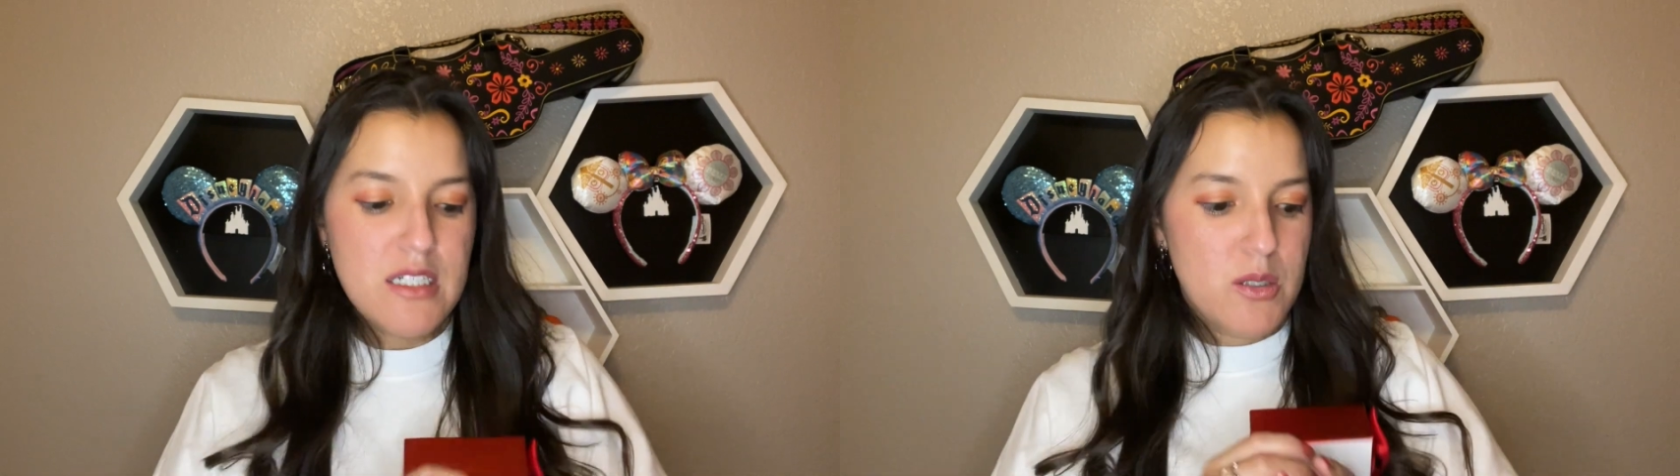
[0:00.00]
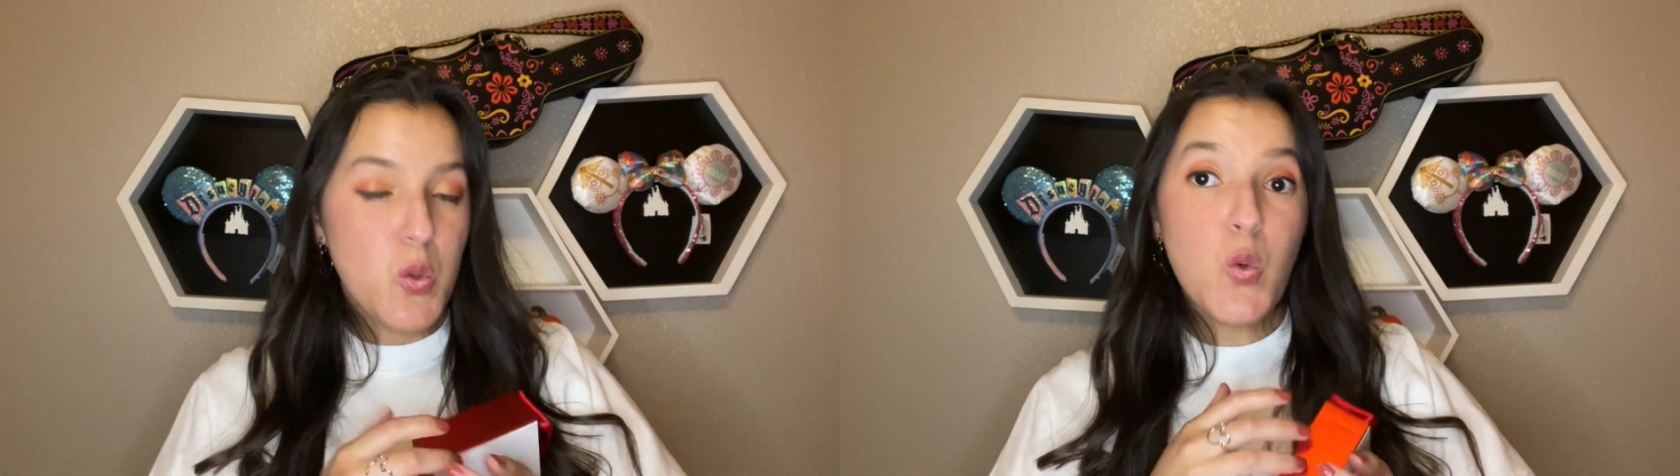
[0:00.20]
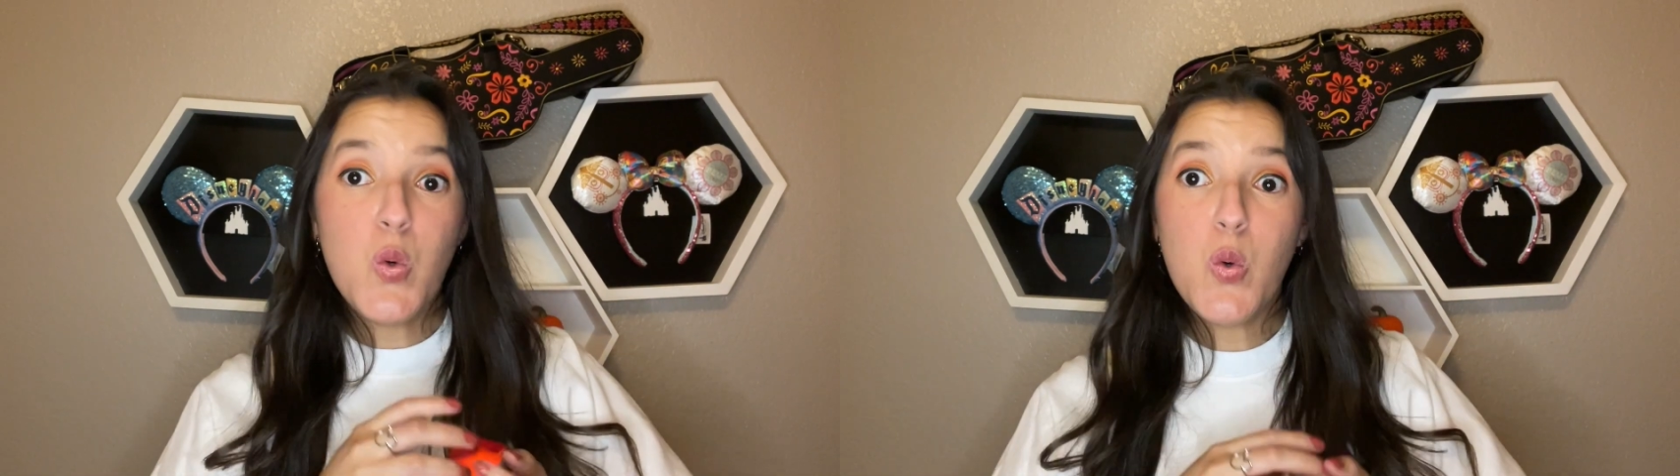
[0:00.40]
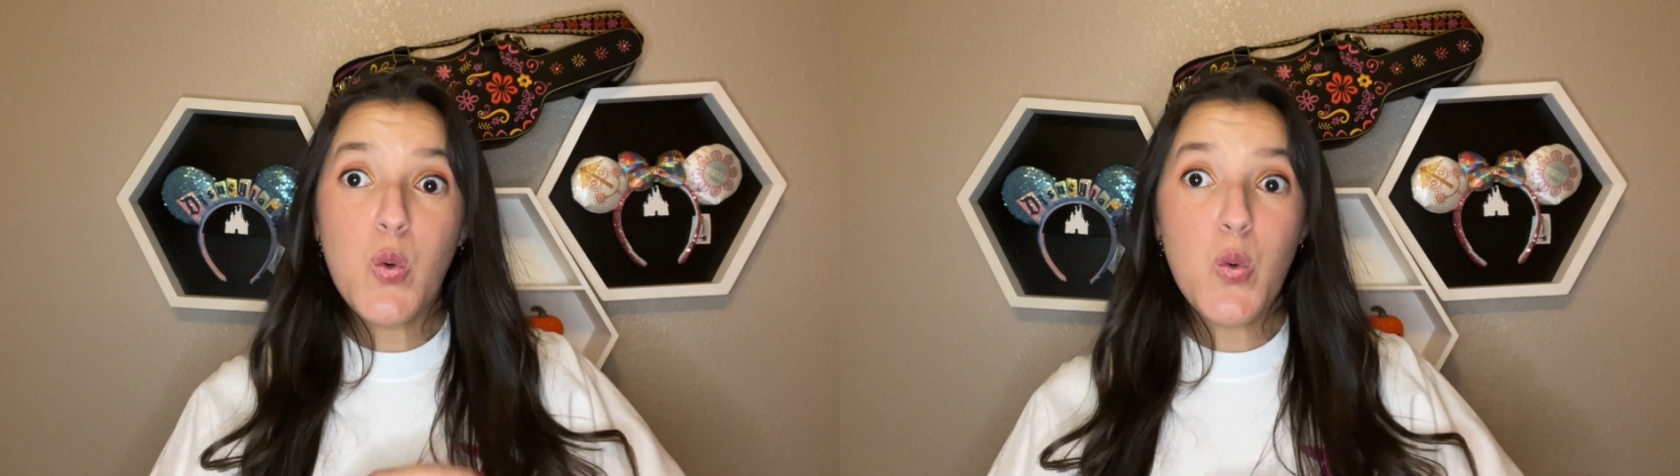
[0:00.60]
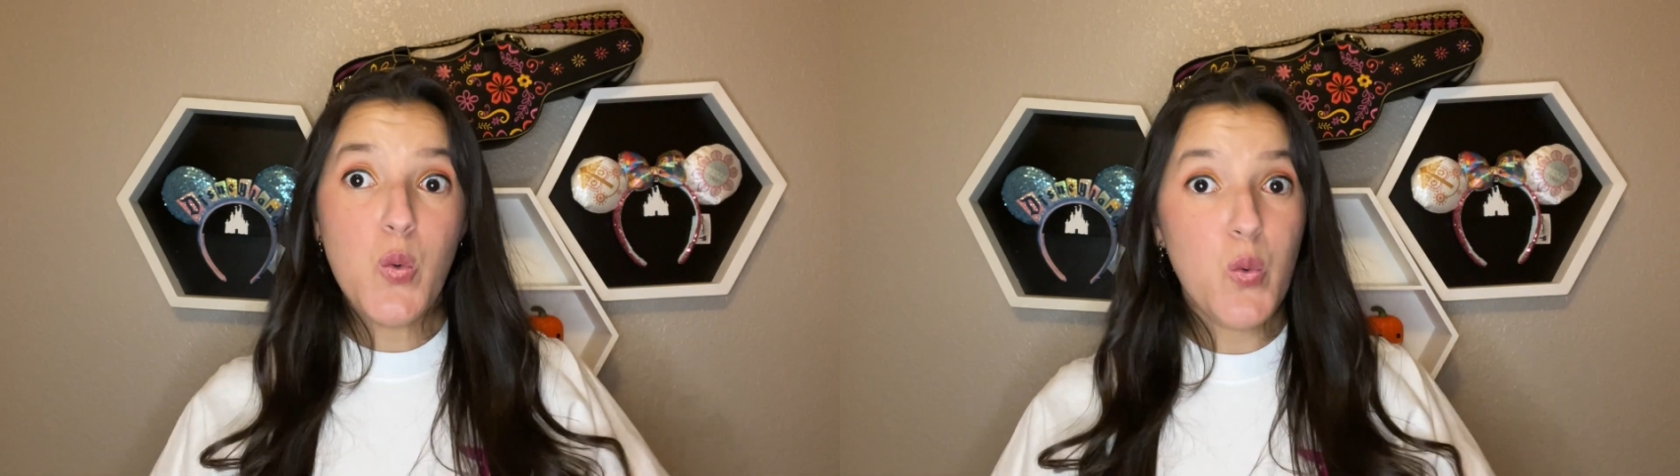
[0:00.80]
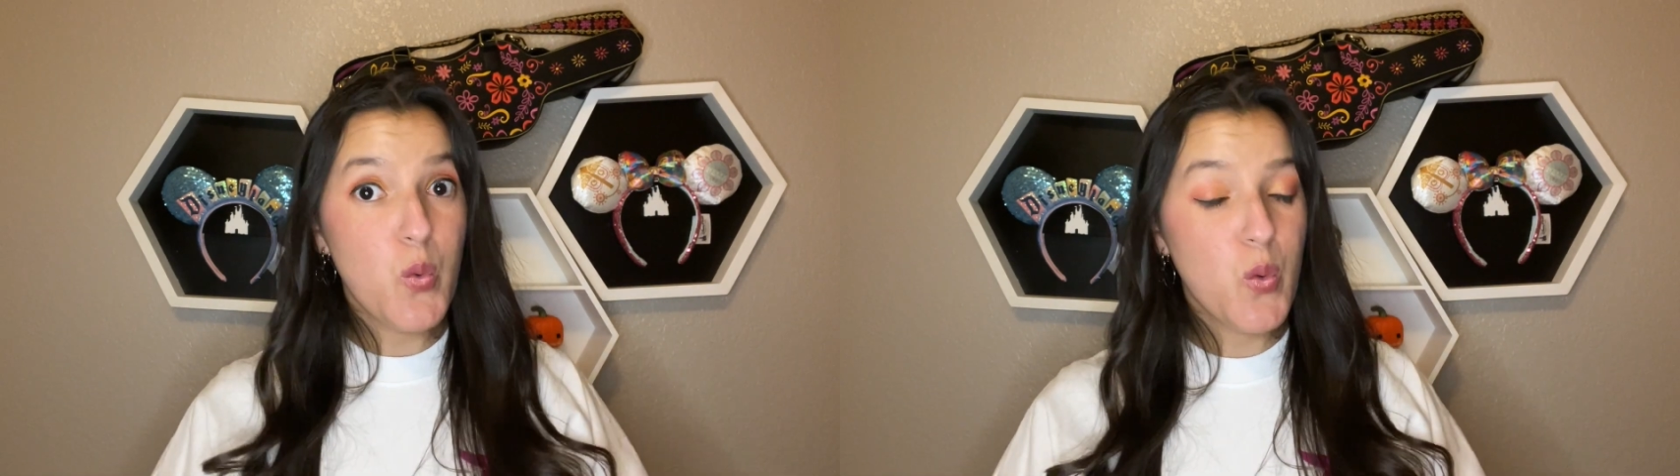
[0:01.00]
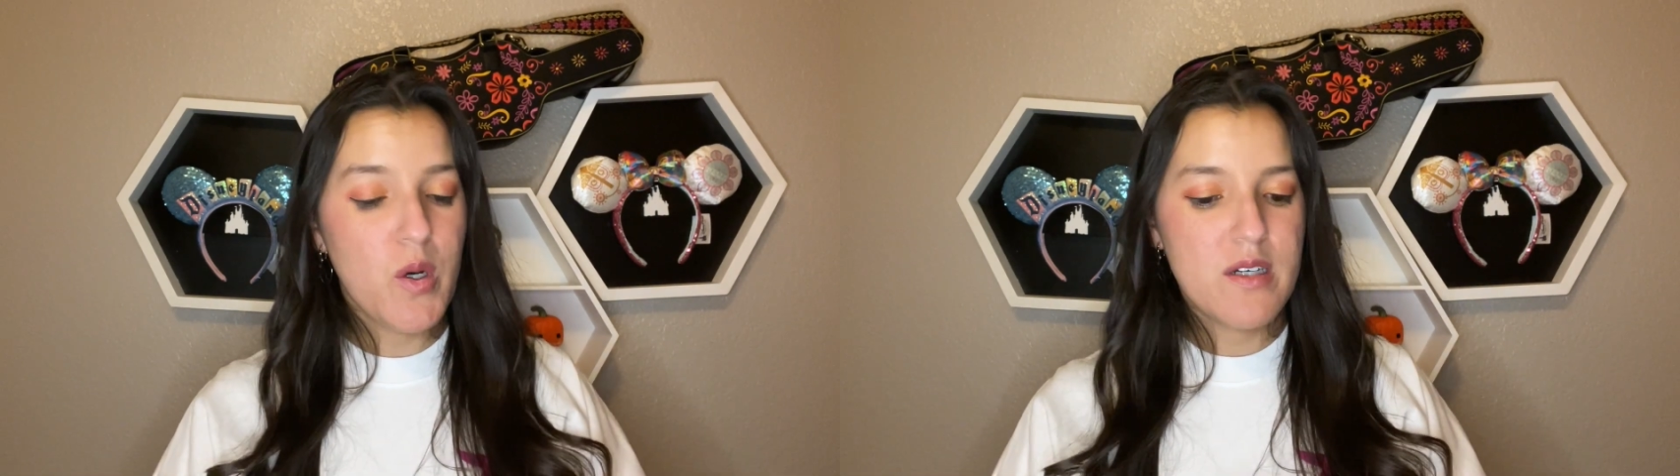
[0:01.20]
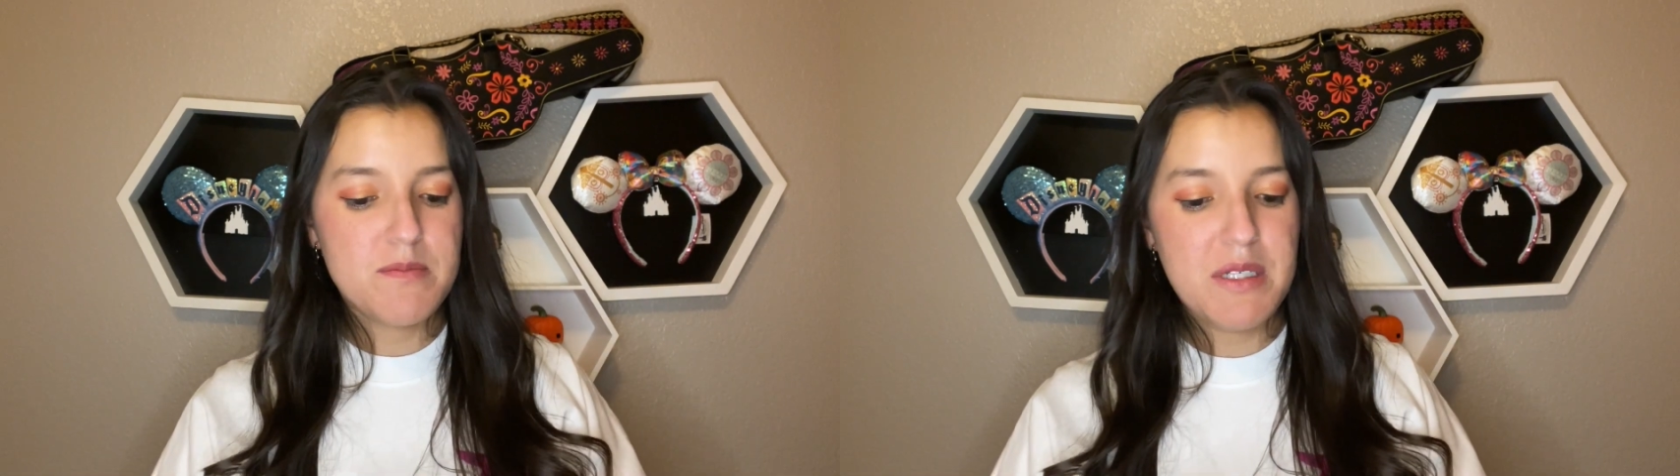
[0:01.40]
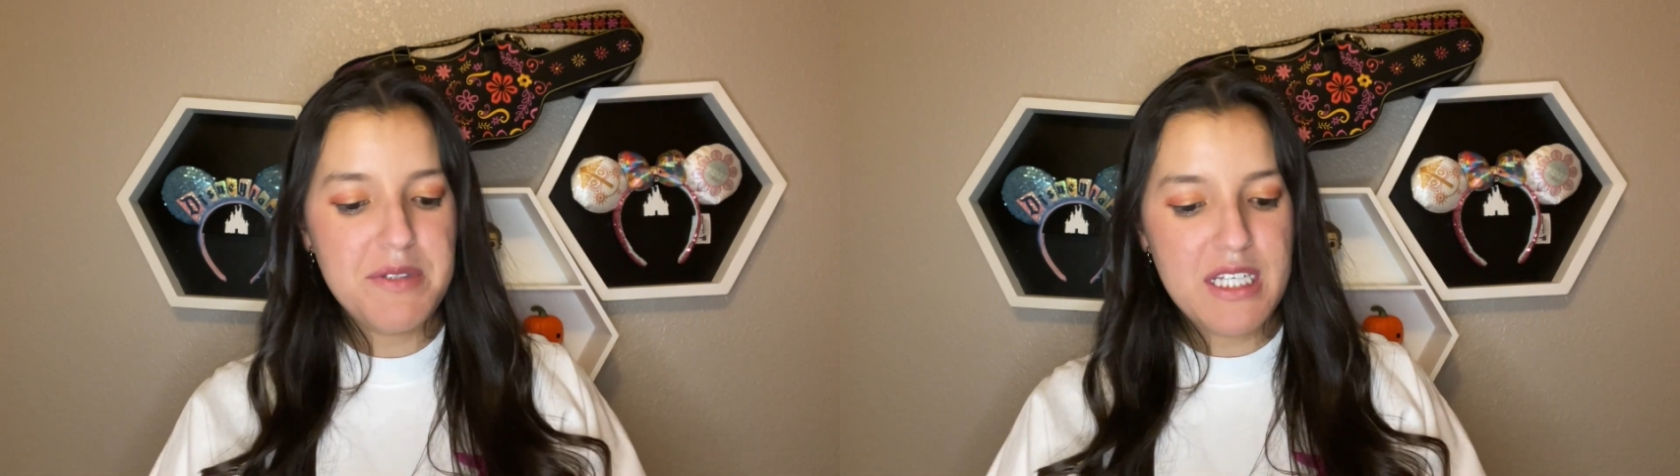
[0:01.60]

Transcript: ooh, maybe